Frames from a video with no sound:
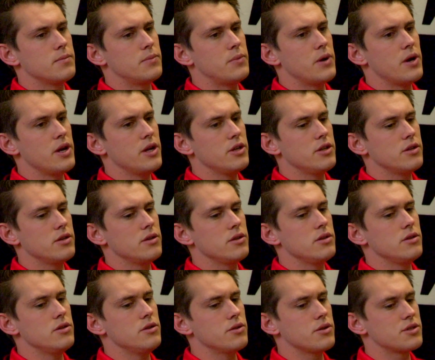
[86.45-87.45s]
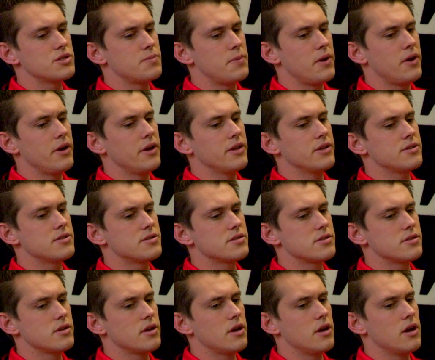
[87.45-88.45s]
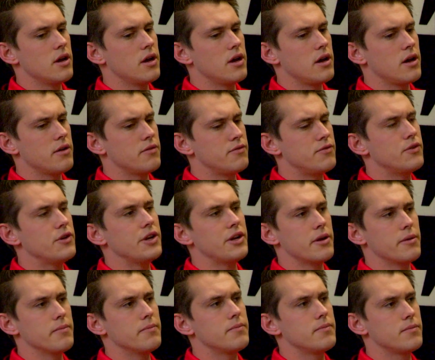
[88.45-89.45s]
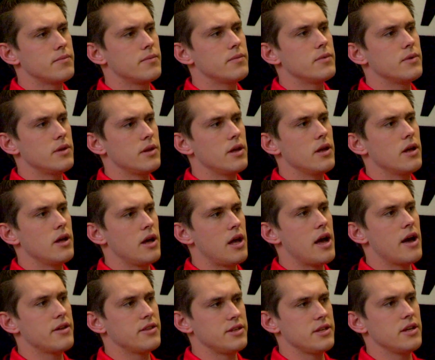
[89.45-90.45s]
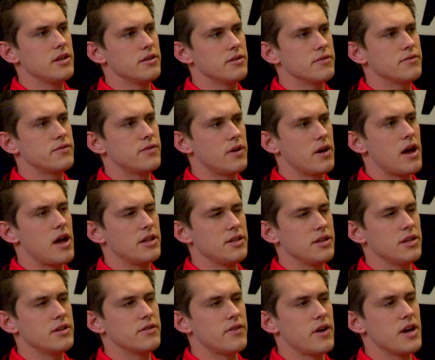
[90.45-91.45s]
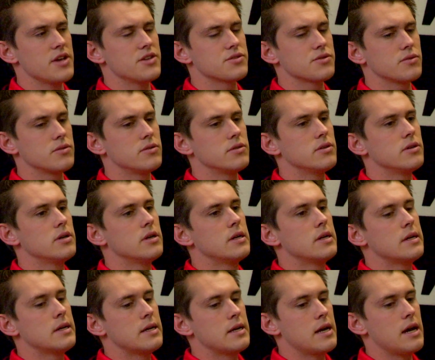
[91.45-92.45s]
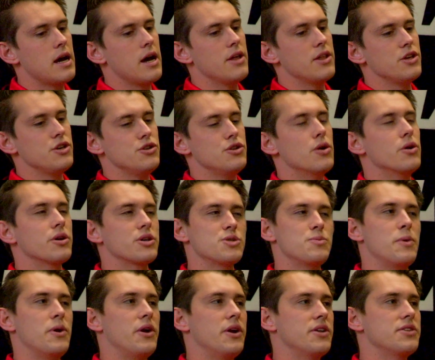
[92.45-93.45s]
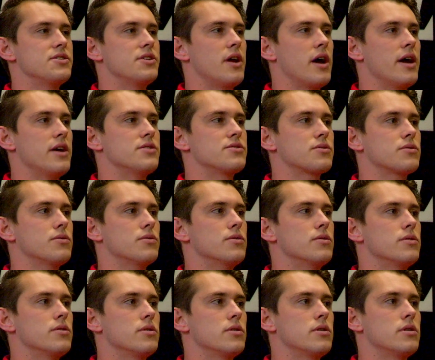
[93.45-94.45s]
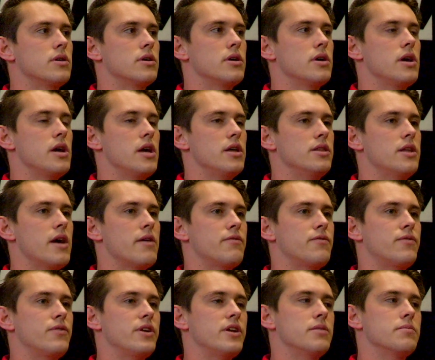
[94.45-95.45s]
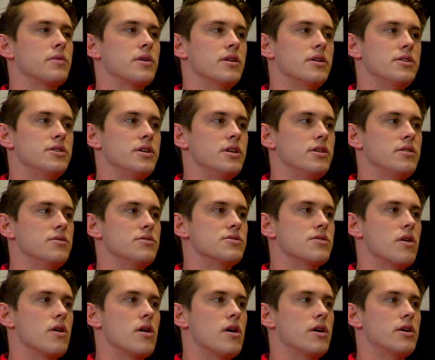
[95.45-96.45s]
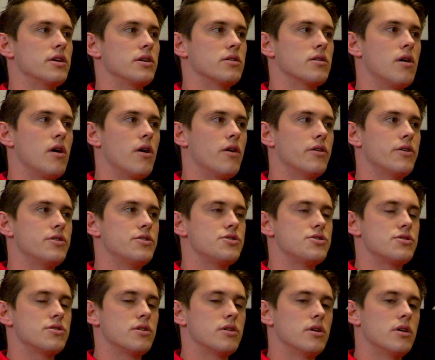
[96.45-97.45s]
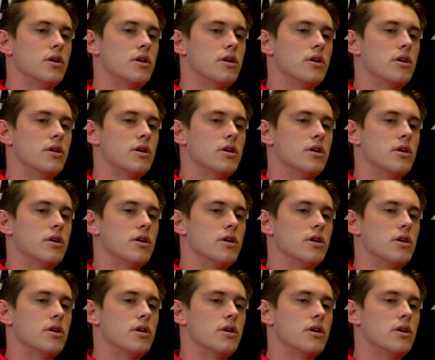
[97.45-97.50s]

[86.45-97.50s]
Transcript: But you experience a freedom at the end of high school that you don't experience in high school, and that freedom continues on in college,